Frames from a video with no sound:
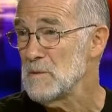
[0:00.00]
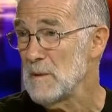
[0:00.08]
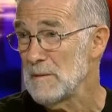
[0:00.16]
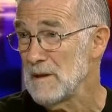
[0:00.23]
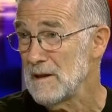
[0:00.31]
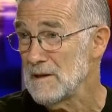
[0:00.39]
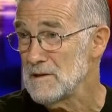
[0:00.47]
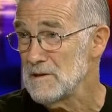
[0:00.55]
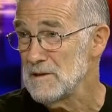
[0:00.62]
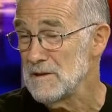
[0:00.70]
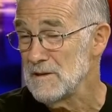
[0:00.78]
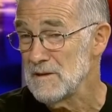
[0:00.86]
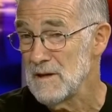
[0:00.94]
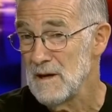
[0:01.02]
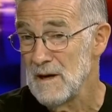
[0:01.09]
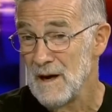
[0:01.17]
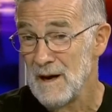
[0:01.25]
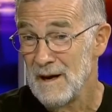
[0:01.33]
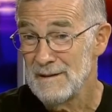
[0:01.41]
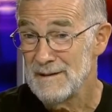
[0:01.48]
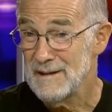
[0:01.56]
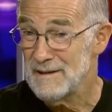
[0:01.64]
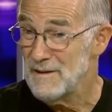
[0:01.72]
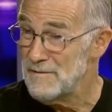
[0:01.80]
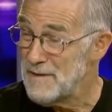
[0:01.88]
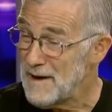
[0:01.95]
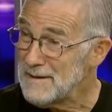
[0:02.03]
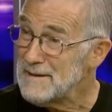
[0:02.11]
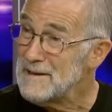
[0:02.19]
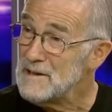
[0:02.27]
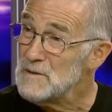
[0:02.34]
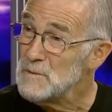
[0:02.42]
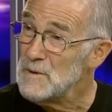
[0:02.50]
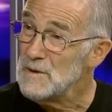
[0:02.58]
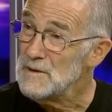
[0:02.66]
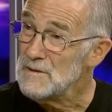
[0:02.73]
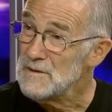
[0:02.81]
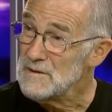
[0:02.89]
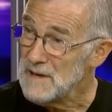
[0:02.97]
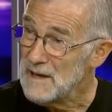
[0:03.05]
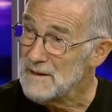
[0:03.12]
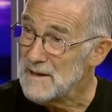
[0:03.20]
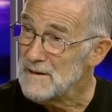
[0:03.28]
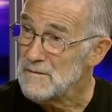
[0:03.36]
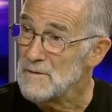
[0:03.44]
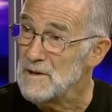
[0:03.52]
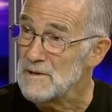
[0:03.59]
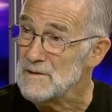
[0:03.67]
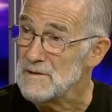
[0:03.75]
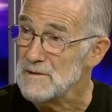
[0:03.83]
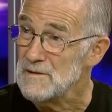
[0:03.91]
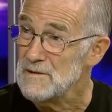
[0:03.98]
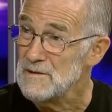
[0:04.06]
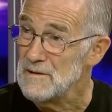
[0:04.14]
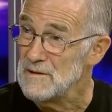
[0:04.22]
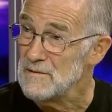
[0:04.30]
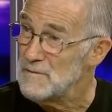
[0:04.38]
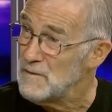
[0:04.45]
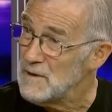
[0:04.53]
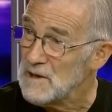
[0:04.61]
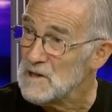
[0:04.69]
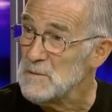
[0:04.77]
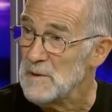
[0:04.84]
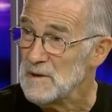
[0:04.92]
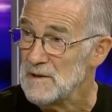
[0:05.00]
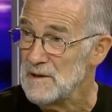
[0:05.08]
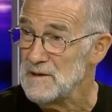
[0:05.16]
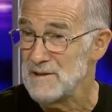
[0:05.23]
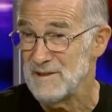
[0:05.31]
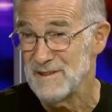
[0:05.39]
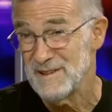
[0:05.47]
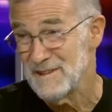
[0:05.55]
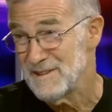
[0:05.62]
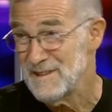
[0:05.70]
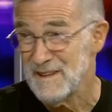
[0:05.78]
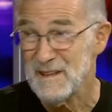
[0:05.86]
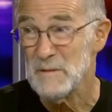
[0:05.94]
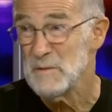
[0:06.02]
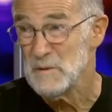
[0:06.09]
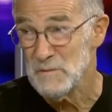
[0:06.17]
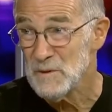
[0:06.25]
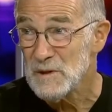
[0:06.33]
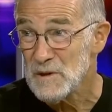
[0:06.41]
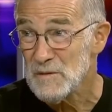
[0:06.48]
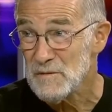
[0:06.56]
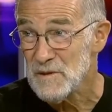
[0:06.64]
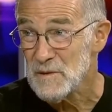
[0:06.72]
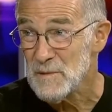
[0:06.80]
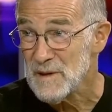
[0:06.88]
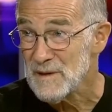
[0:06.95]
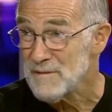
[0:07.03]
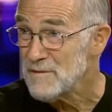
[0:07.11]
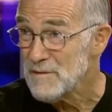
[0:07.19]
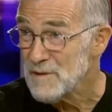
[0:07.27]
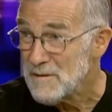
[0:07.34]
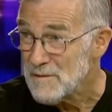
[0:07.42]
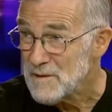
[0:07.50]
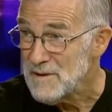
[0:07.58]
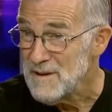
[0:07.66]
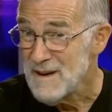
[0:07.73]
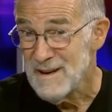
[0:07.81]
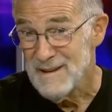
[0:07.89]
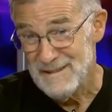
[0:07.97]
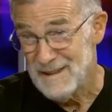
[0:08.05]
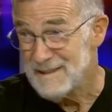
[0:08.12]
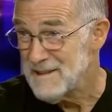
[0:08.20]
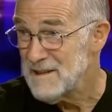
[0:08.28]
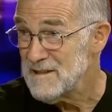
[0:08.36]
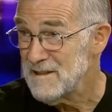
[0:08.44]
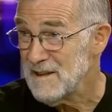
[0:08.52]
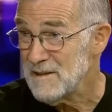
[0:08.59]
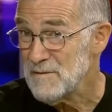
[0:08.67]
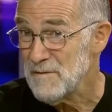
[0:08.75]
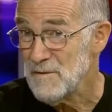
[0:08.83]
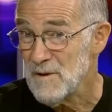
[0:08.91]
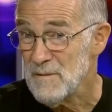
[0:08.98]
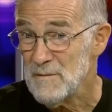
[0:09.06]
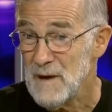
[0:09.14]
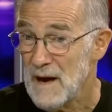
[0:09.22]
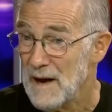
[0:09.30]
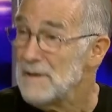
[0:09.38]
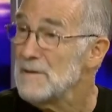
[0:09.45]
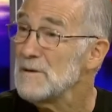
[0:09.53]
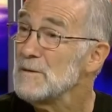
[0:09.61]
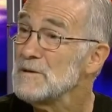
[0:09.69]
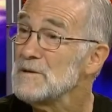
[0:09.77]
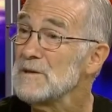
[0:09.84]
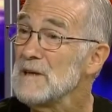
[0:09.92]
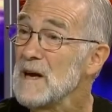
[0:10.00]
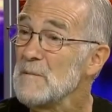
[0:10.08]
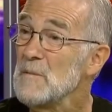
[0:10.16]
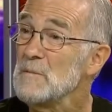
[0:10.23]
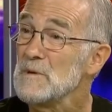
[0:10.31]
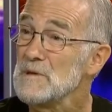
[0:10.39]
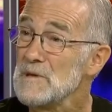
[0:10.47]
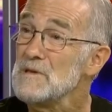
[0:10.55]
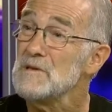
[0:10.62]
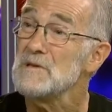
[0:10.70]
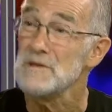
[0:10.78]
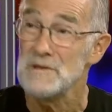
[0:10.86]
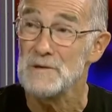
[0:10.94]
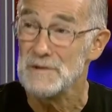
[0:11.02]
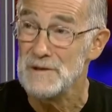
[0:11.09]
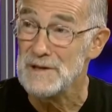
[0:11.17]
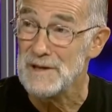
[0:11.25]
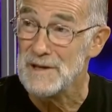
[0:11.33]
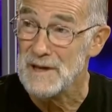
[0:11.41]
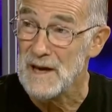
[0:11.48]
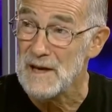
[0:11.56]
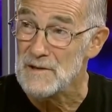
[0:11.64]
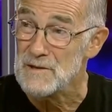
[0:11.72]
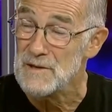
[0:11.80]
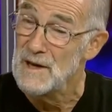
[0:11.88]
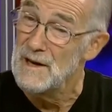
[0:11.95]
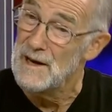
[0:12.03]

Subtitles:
spent the last year. The fact that he's willing to take that risk in full expectation that he's not going to be really free man forever, that says a lot for him. I don't know what's going to happen, but this is a unique case,